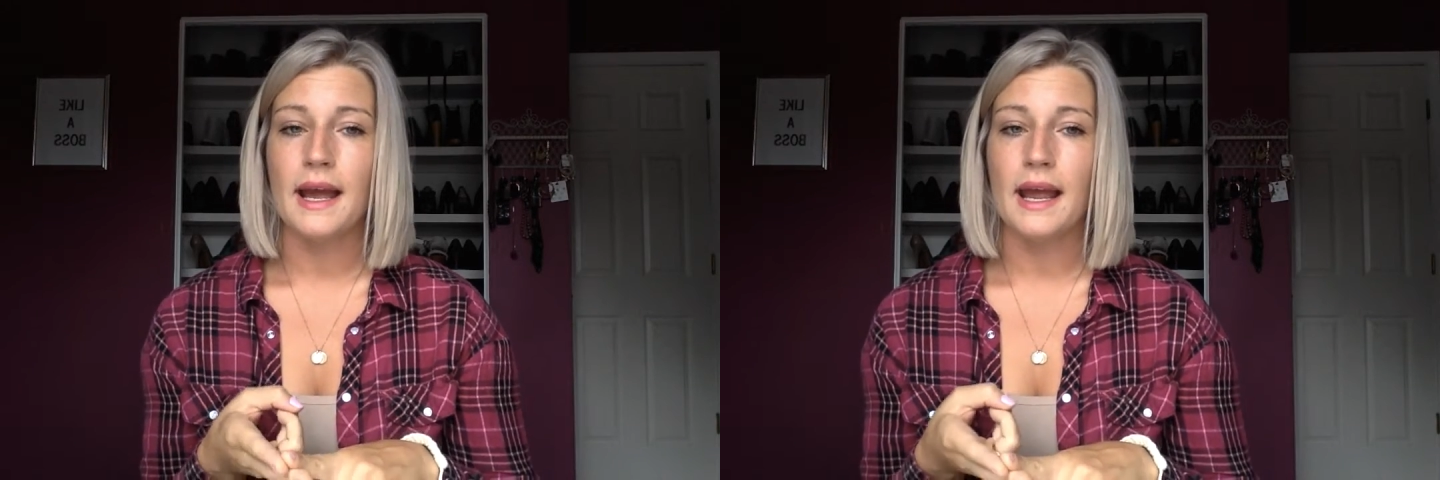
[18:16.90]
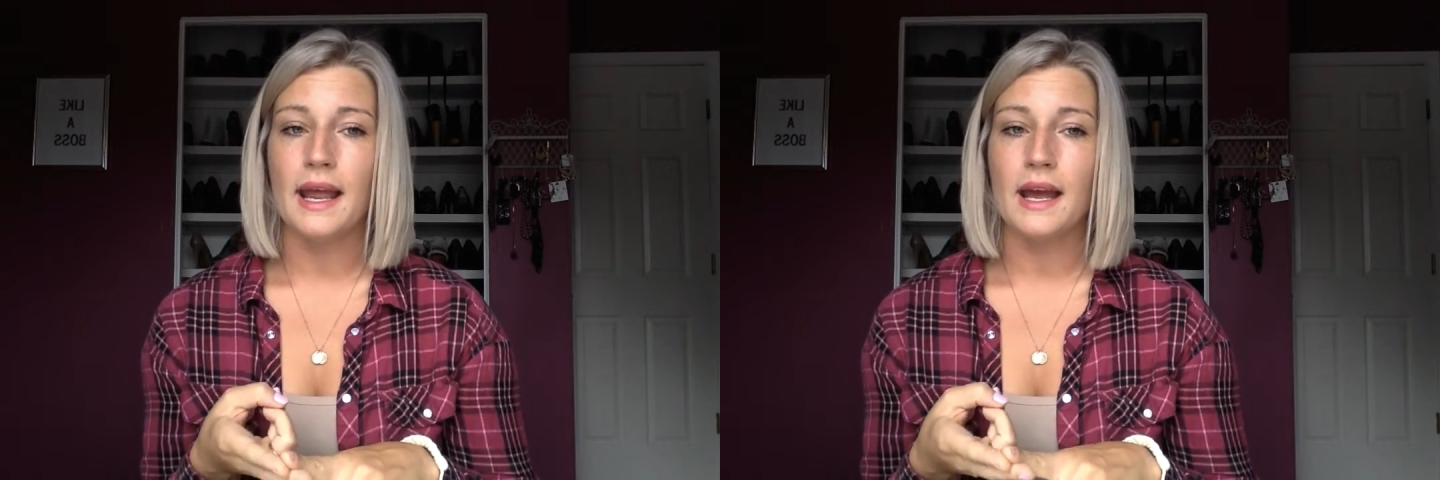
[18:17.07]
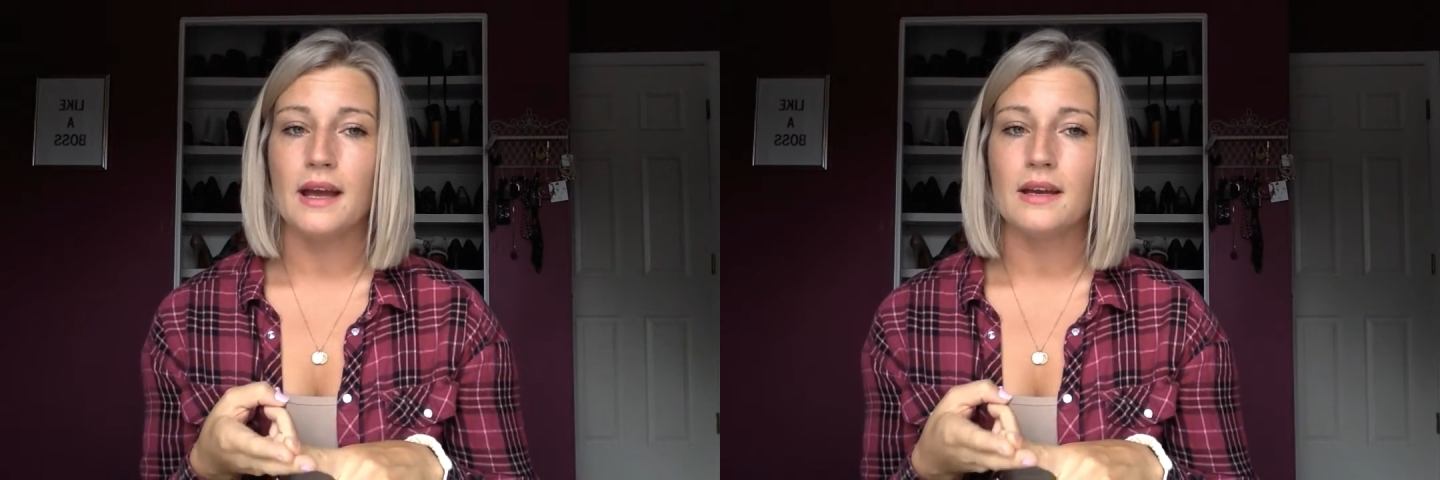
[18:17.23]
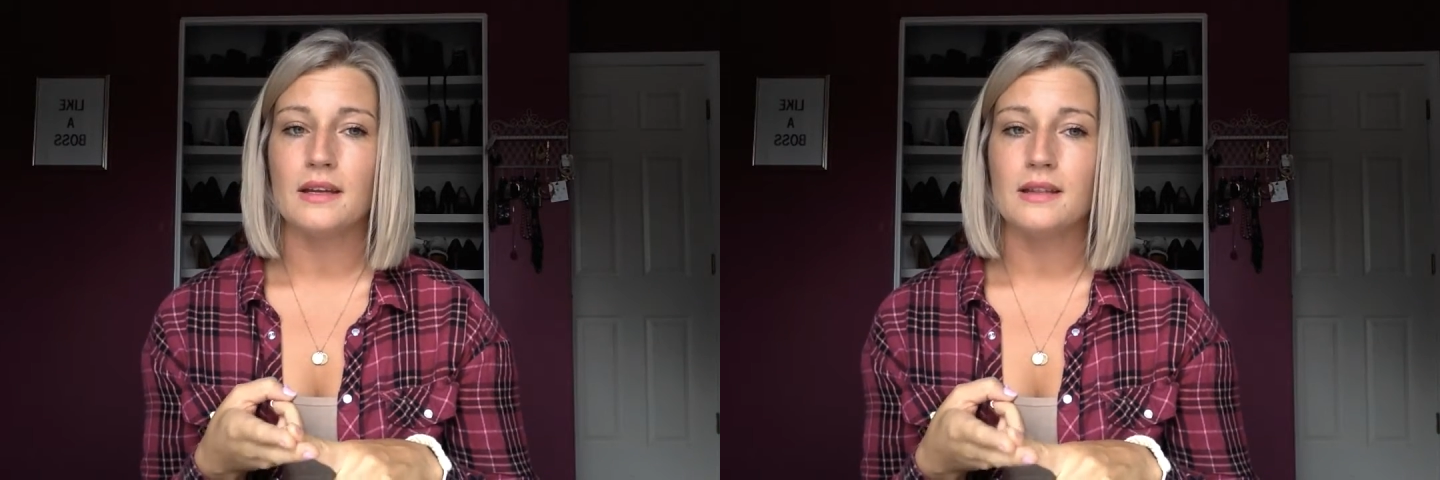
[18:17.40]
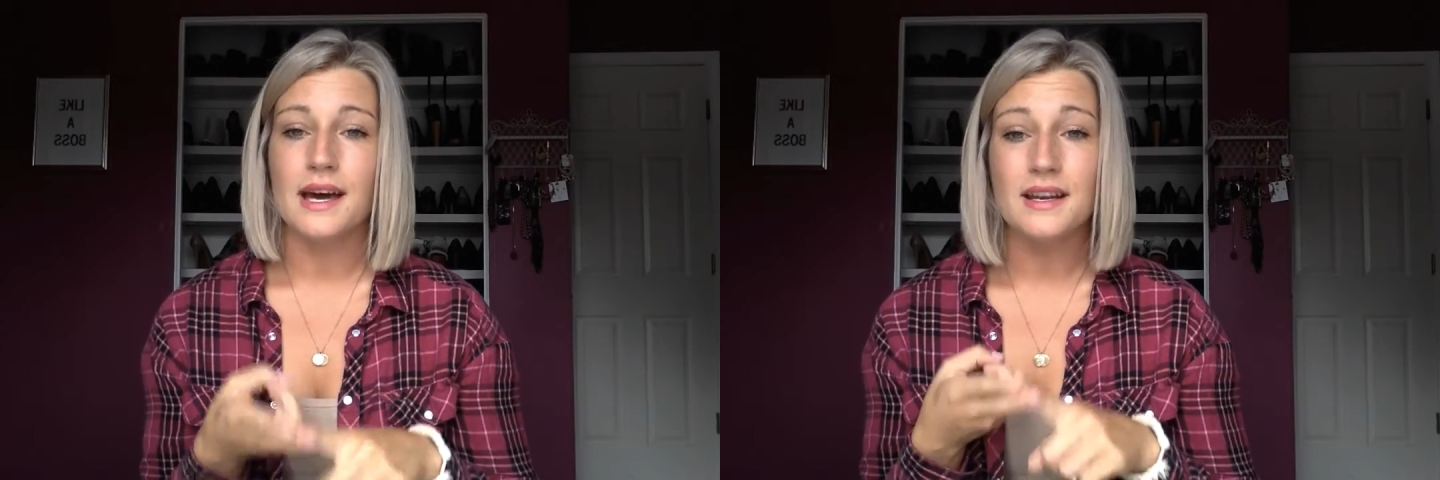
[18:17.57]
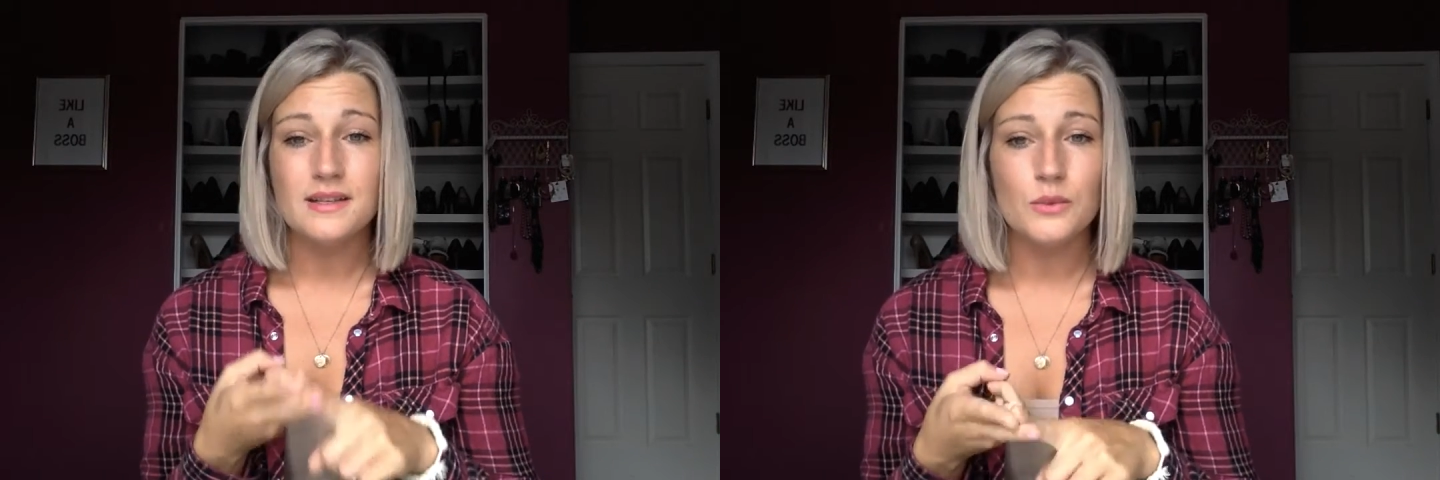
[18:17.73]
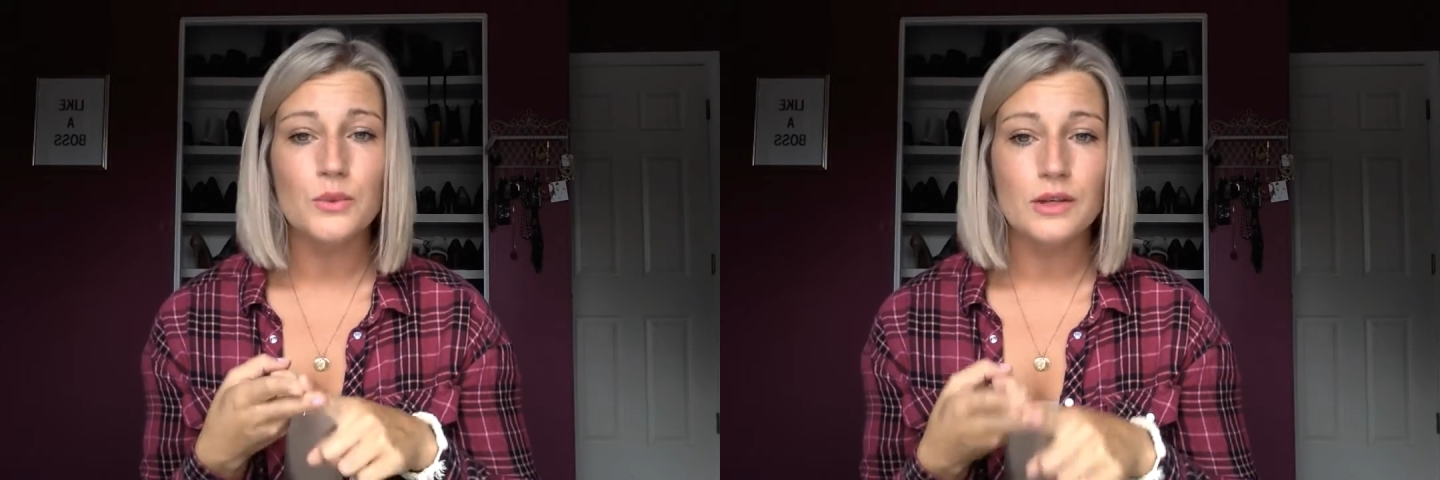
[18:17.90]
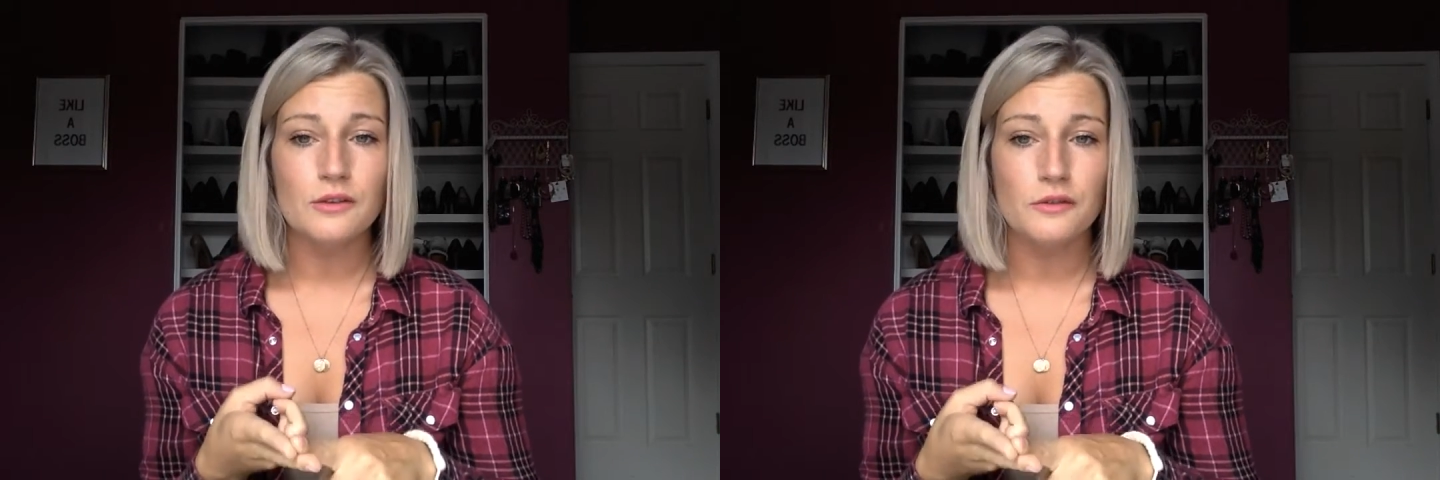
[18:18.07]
And that is a real